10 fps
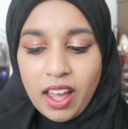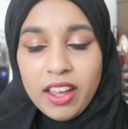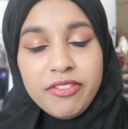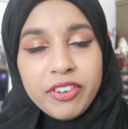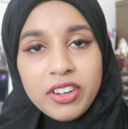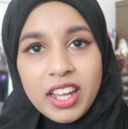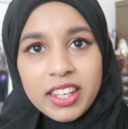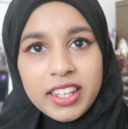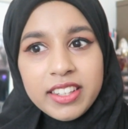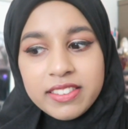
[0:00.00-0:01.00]
I feel
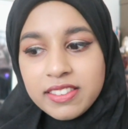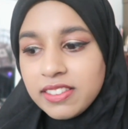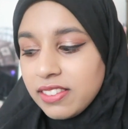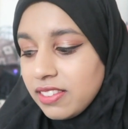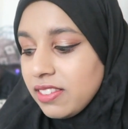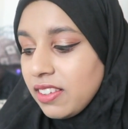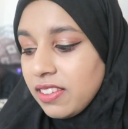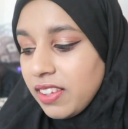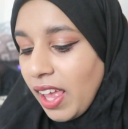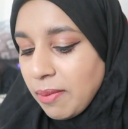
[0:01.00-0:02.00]
like it's the
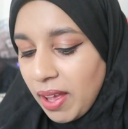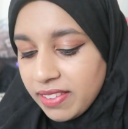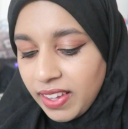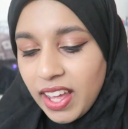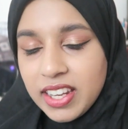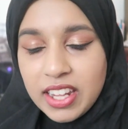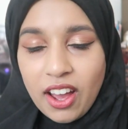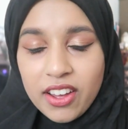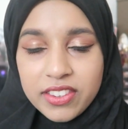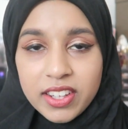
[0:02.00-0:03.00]
same as any
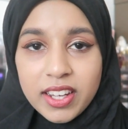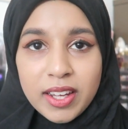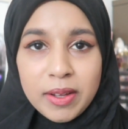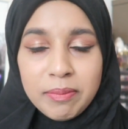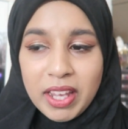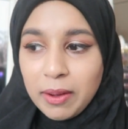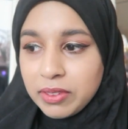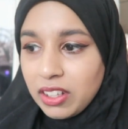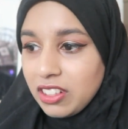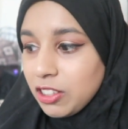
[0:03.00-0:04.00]
other makeup
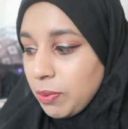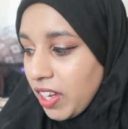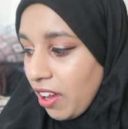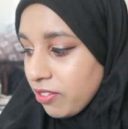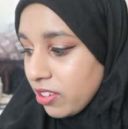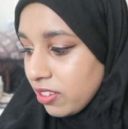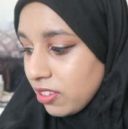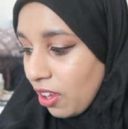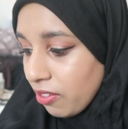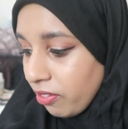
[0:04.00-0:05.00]
setting spray I've used
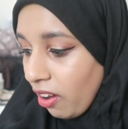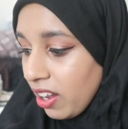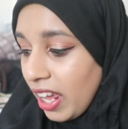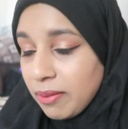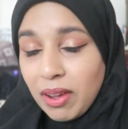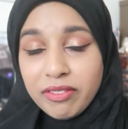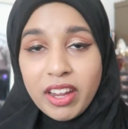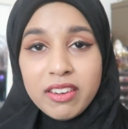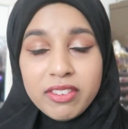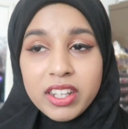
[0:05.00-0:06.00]
so far. Like, my
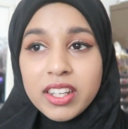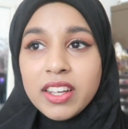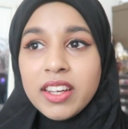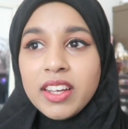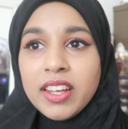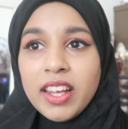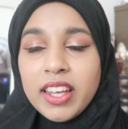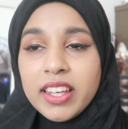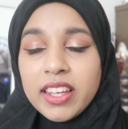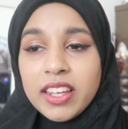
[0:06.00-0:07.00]
favourite
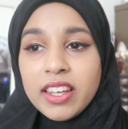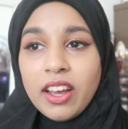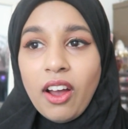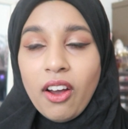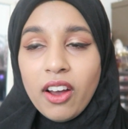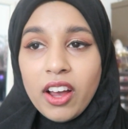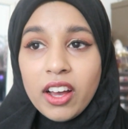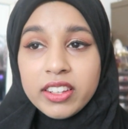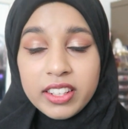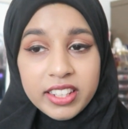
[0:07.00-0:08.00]

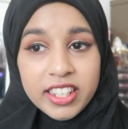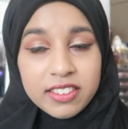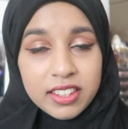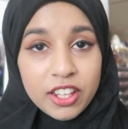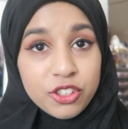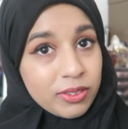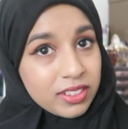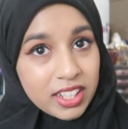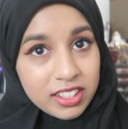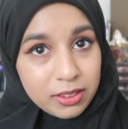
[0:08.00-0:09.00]
are the NYX Dewy
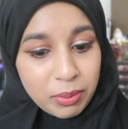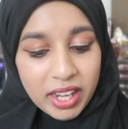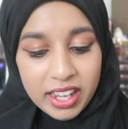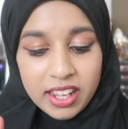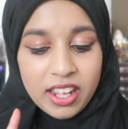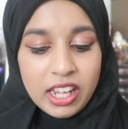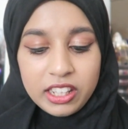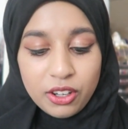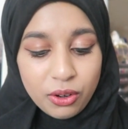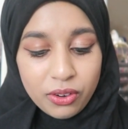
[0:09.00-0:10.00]
Setting Spray,
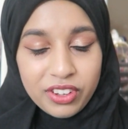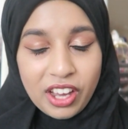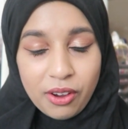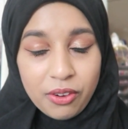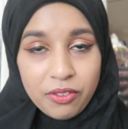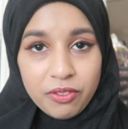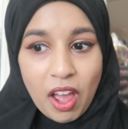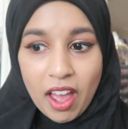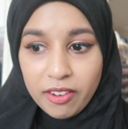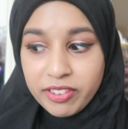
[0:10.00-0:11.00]
the L'Oreal
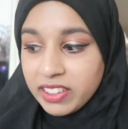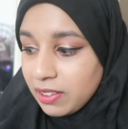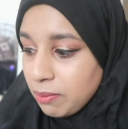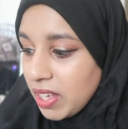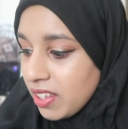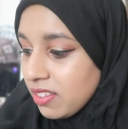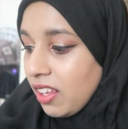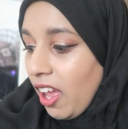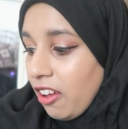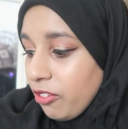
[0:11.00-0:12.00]
Fixing
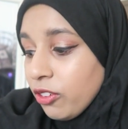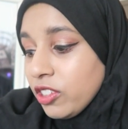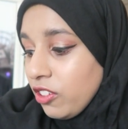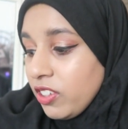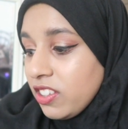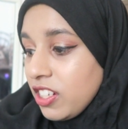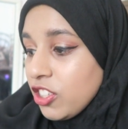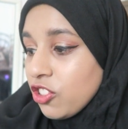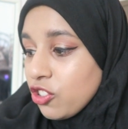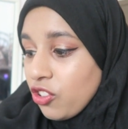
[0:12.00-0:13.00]
Mist. I've also
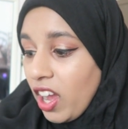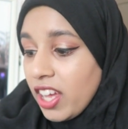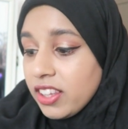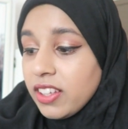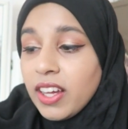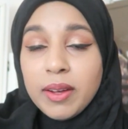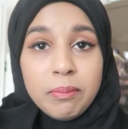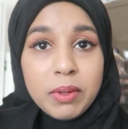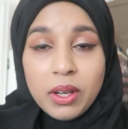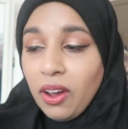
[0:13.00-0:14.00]
recently just tried the
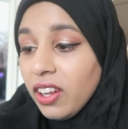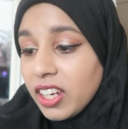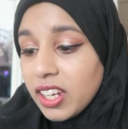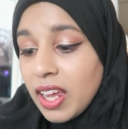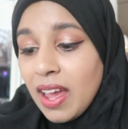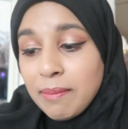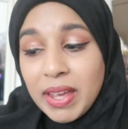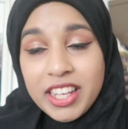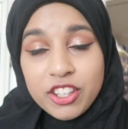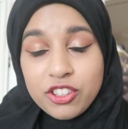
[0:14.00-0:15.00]
Milani
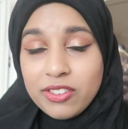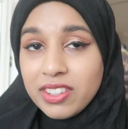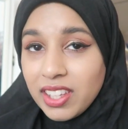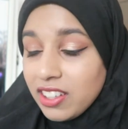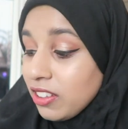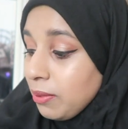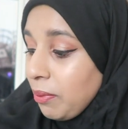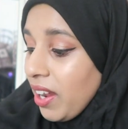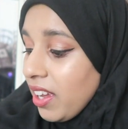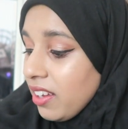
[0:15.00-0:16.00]
Make It Dewy Setting
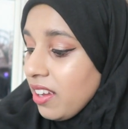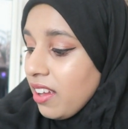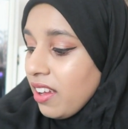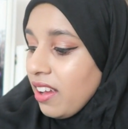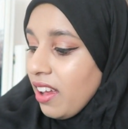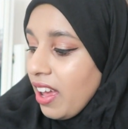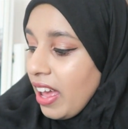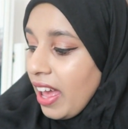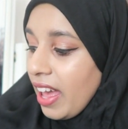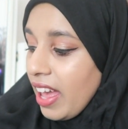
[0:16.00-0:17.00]
Spray.
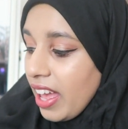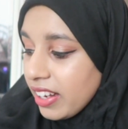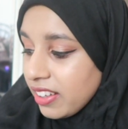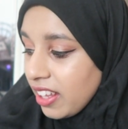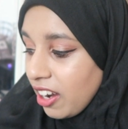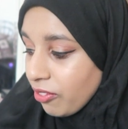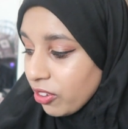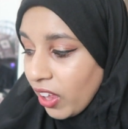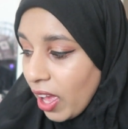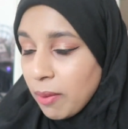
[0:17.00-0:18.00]
And then I've
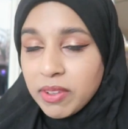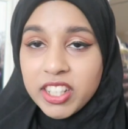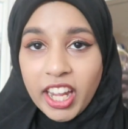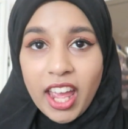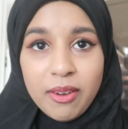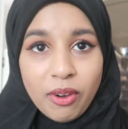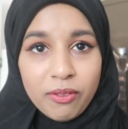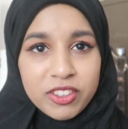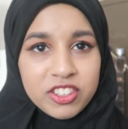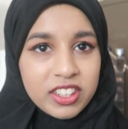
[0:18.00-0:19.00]
got the Urban Decay
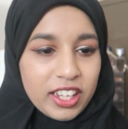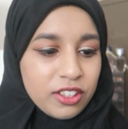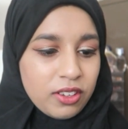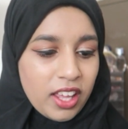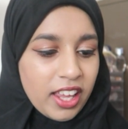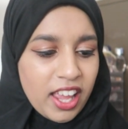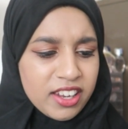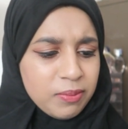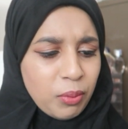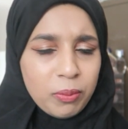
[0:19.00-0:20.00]
one, which is like,
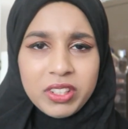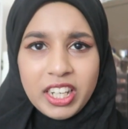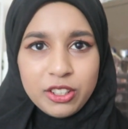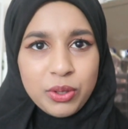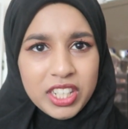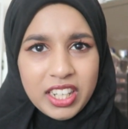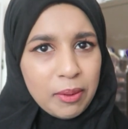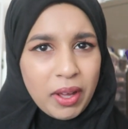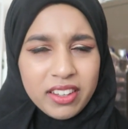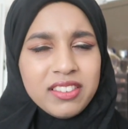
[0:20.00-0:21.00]
again, probably like
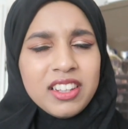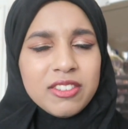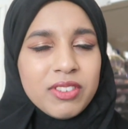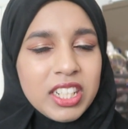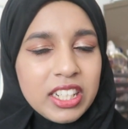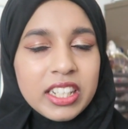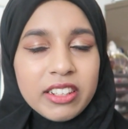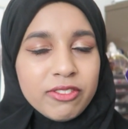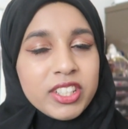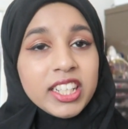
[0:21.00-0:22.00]
£29, something
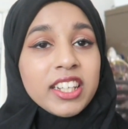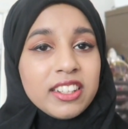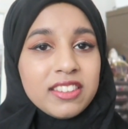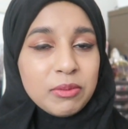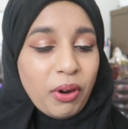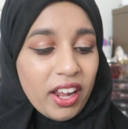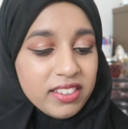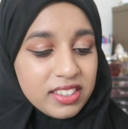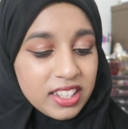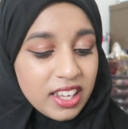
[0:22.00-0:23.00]
really ridiculously
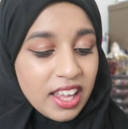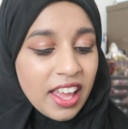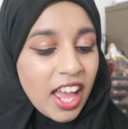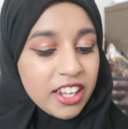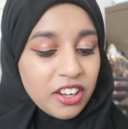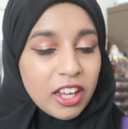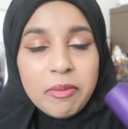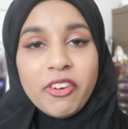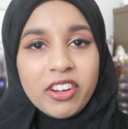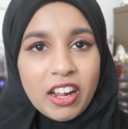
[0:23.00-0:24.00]
pricey. And don't get
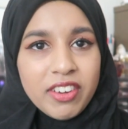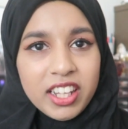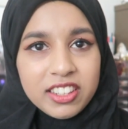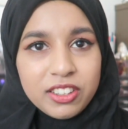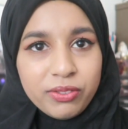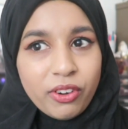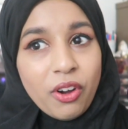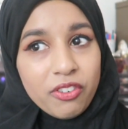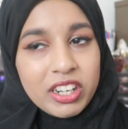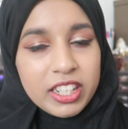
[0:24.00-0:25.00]
me wrong, I've had this for
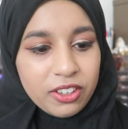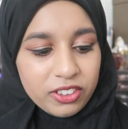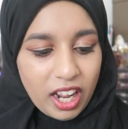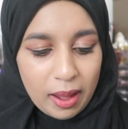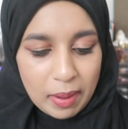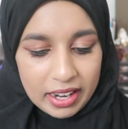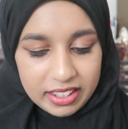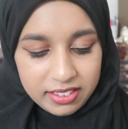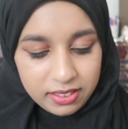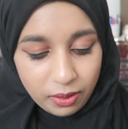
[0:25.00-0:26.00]
a really long time and
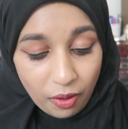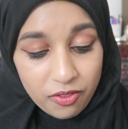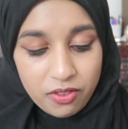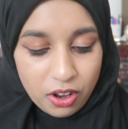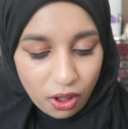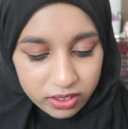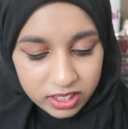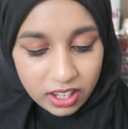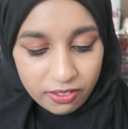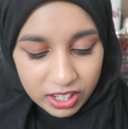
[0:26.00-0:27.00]
it's
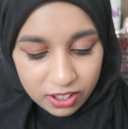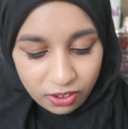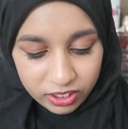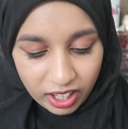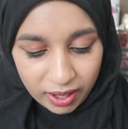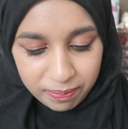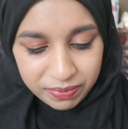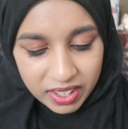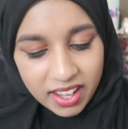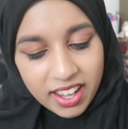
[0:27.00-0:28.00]
lasted a really long time.
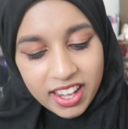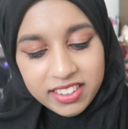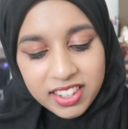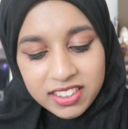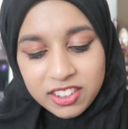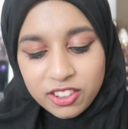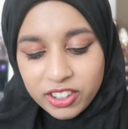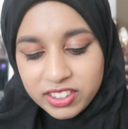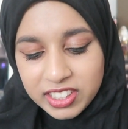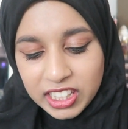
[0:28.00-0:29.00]
It says it's
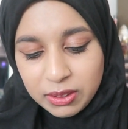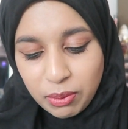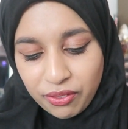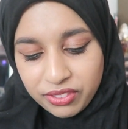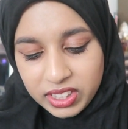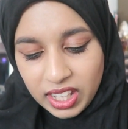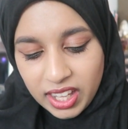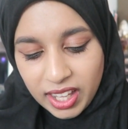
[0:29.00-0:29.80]
got a 6 months